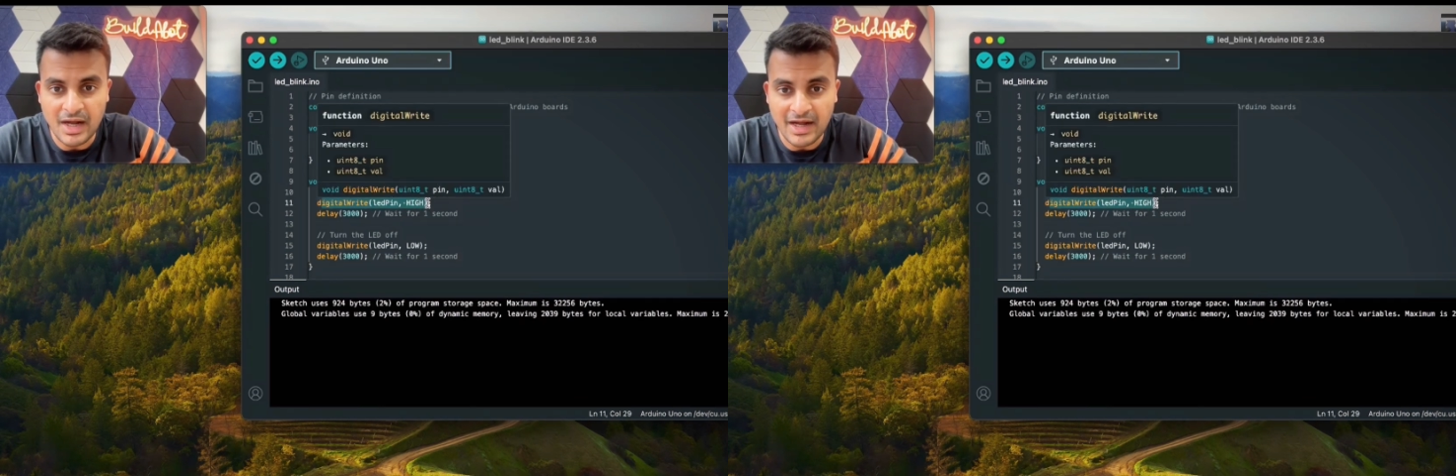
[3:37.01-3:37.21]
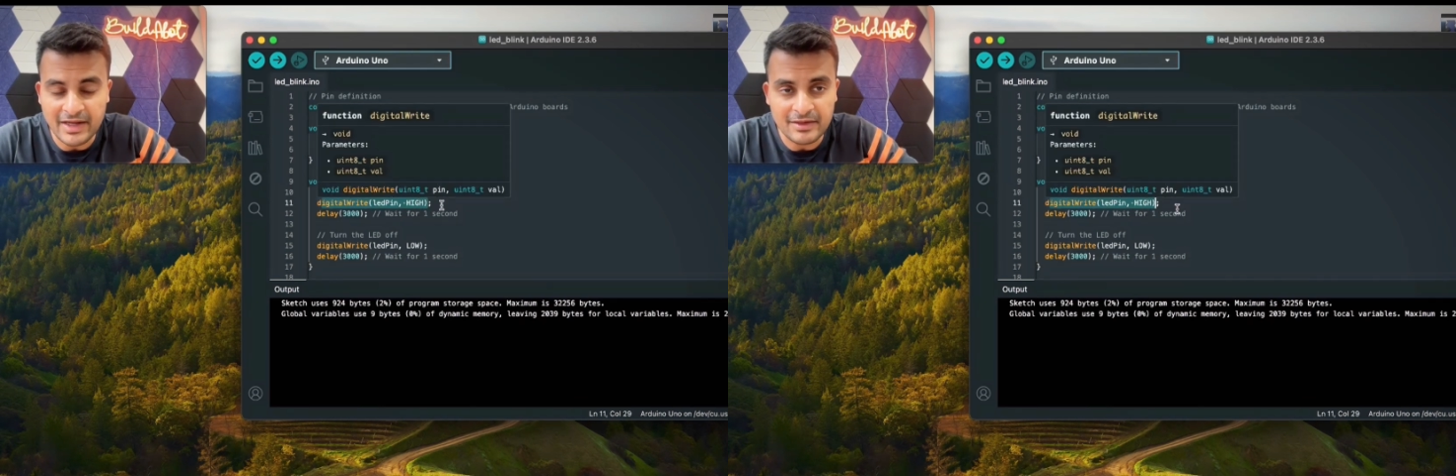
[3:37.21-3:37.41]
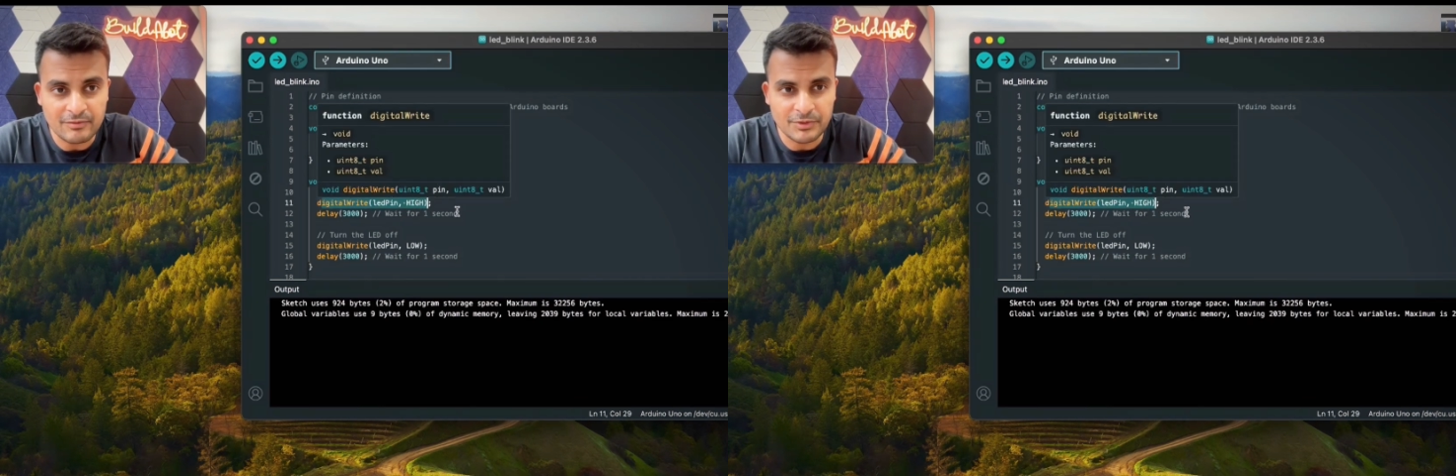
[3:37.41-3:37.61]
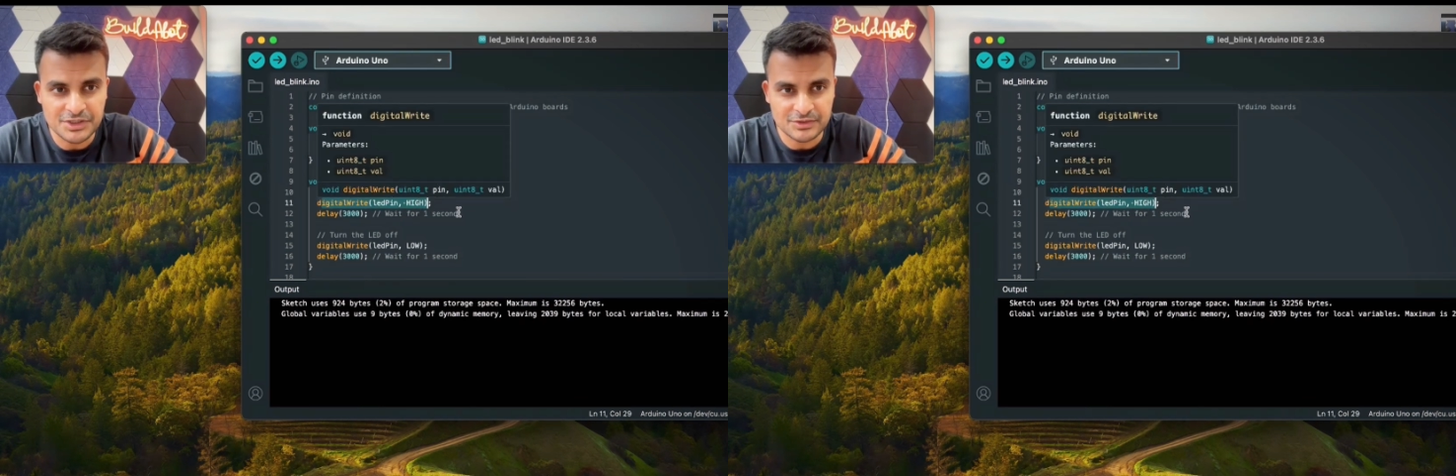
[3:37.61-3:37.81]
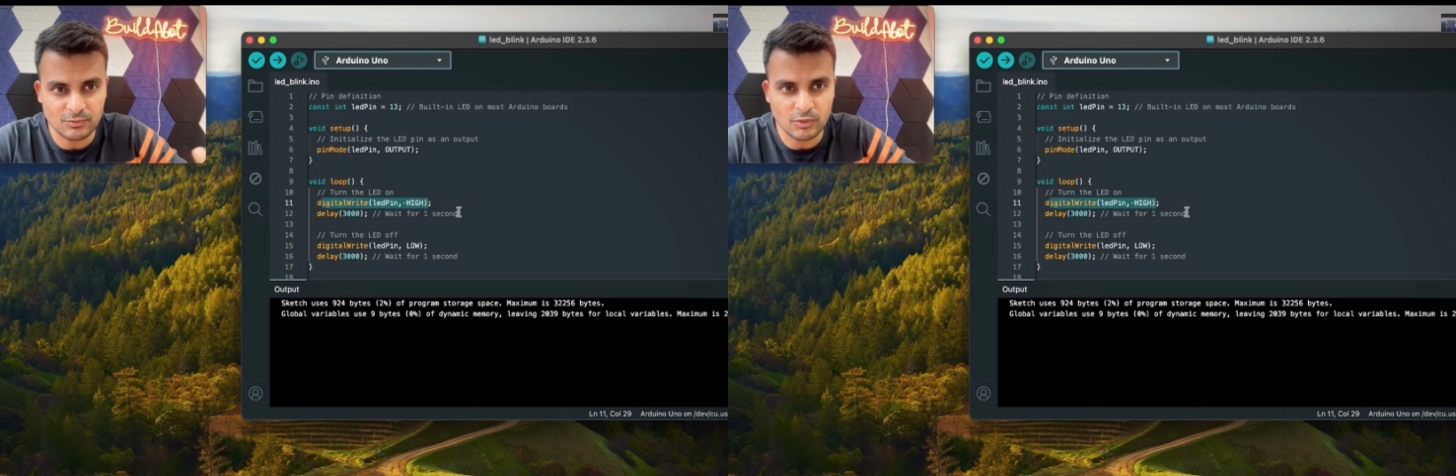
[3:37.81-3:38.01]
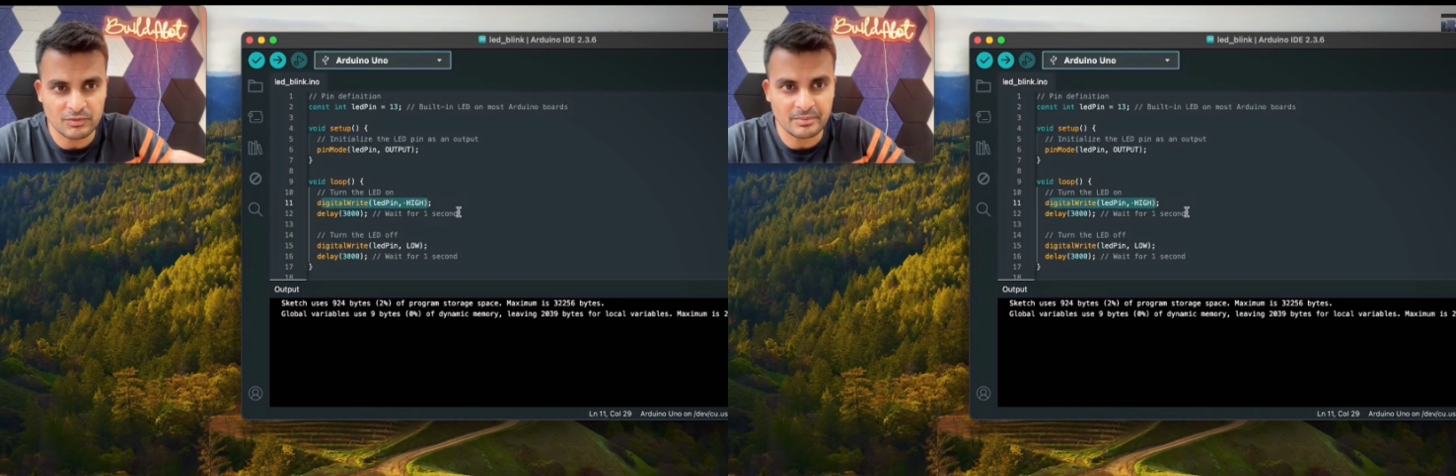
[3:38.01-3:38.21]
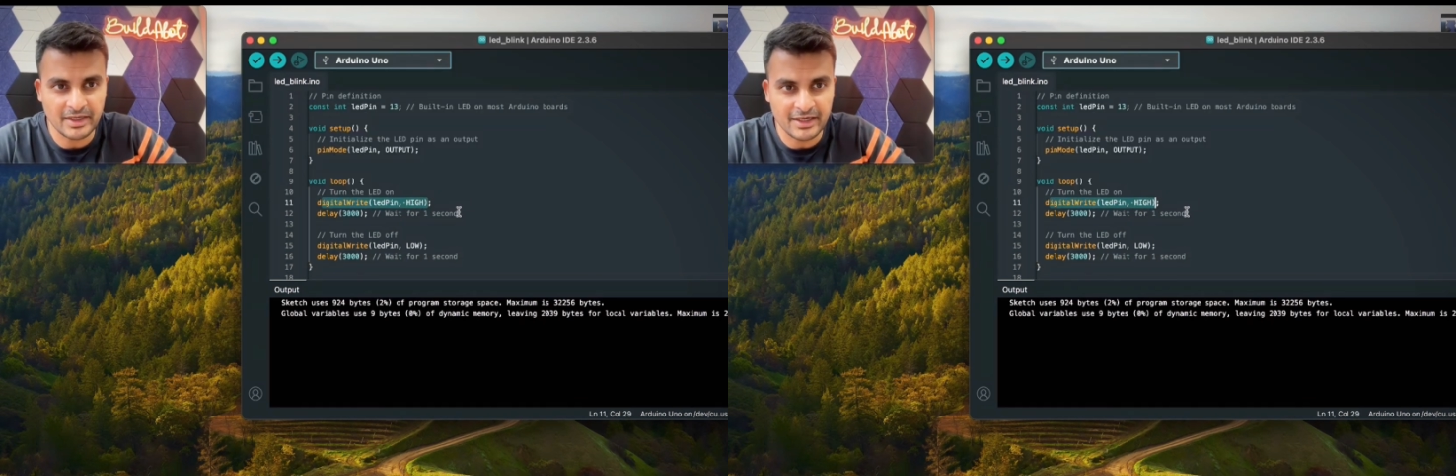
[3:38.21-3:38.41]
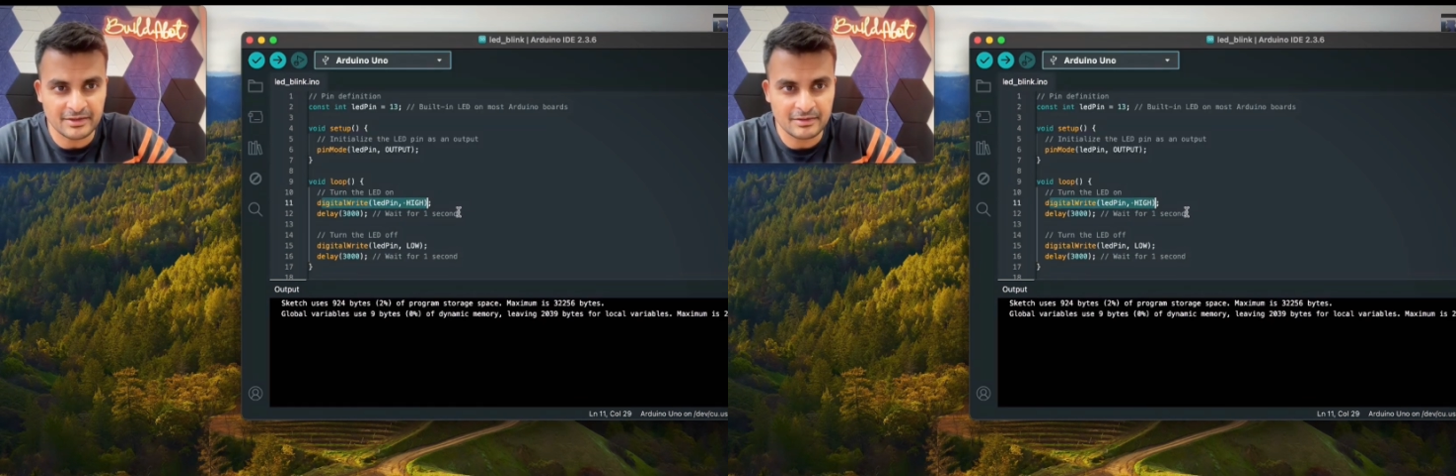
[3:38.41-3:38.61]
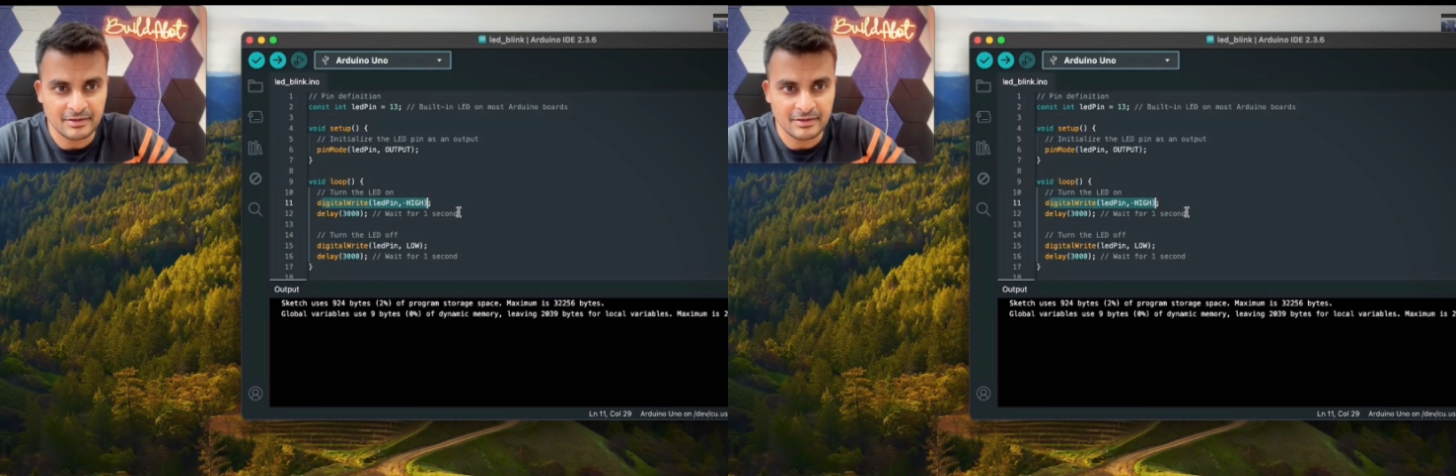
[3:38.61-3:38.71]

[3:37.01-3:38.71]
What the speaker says: high, which is what will make it